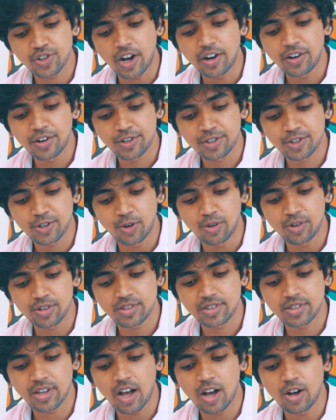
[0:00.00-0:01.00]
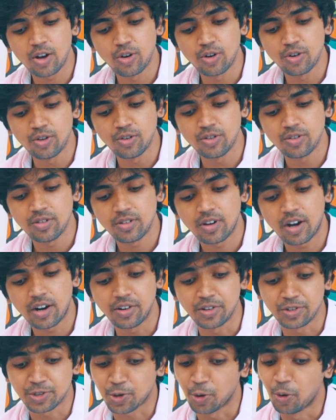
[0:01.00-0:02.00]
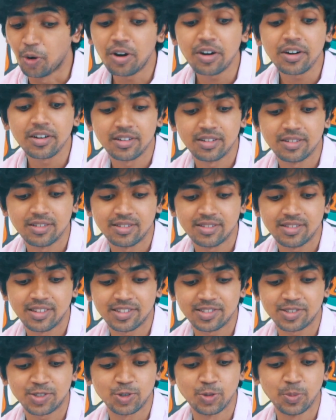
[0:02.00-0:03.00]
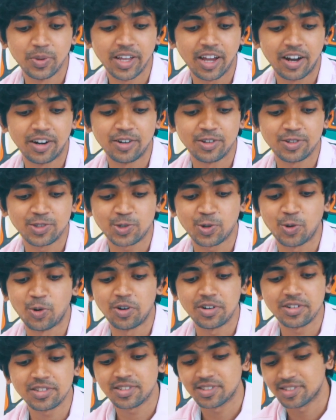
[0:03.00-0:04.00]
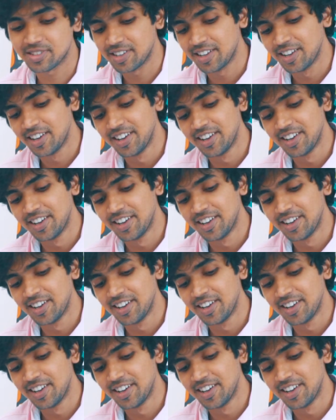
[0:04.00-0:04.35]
_Saho there's too many underscores.